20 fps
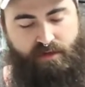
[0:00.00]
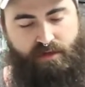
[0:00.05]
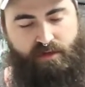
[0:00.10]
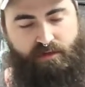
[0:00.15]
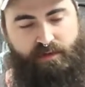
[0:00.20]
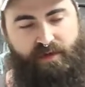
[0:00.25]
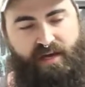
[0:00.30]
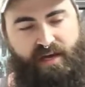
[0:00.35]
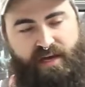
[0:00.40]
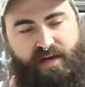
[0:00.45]

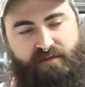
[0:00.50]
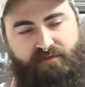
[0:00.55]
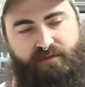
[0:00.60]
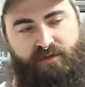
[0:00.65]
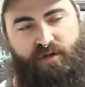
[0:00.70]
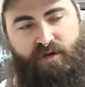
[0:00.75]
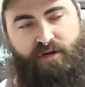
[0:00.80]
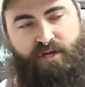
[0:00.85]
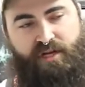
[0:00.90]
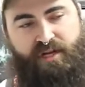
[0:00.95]
We have
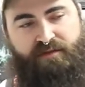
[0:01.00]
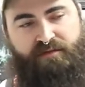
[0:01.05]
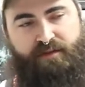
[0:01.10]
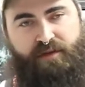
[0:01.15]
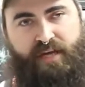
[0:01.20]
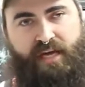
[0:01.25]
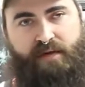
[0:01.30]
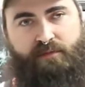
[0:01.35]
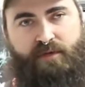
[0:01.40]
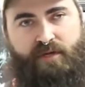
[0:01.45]
Narnia for
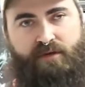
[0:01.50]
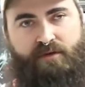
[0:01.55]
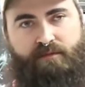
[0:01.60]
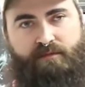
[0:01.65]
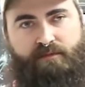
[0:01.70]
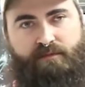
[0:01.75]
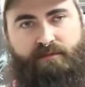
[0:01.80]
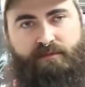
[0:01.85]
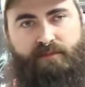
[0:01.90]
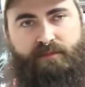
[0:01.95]

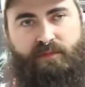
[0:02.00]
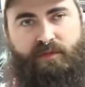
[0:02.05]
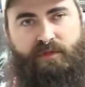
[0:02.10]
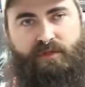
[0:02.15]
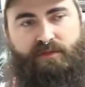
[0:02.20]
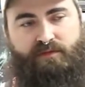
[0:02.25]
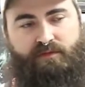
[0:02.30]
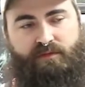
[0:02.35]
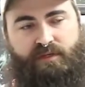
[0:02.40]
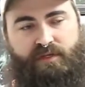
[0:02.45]
GameCube.
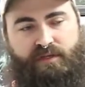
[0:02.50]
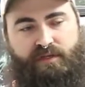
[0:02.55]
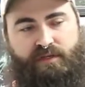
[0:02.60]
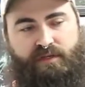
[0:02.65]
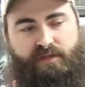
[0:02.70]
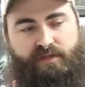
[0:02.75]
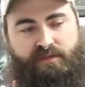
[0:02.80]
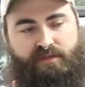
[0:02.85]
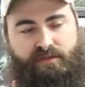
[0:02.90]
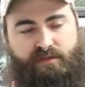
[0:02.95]
This one
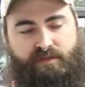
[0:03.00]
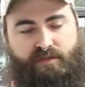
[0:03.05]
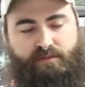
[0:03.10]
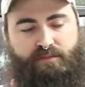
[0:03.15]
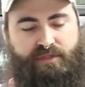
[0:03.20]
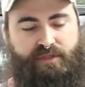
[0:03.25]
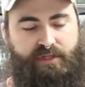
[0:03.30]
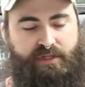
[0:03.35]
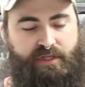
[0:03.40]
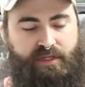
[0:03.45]
is
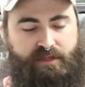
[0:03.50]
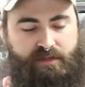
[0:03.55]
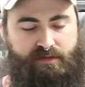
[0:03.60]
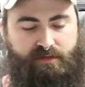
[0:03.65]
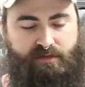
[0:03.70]
complete.